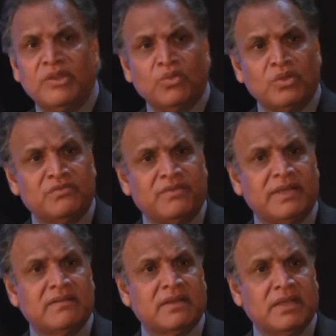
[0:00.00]

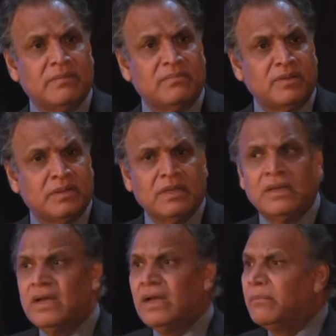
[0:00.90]
denotified
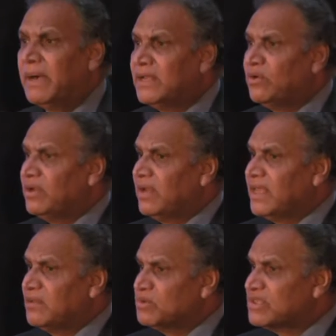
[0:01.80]
tribe, minority
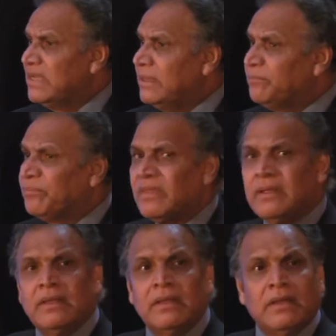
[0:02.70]
like Muslim.
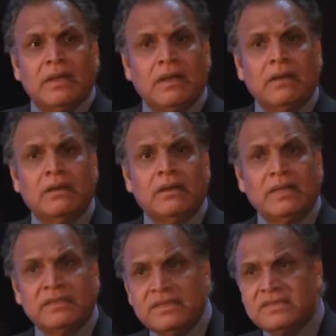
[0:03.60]

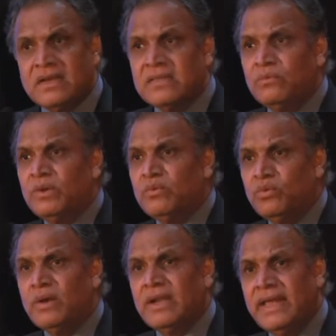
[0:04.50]
These are the ones
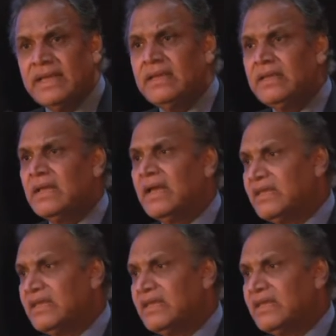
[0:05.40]
who are lacking in higher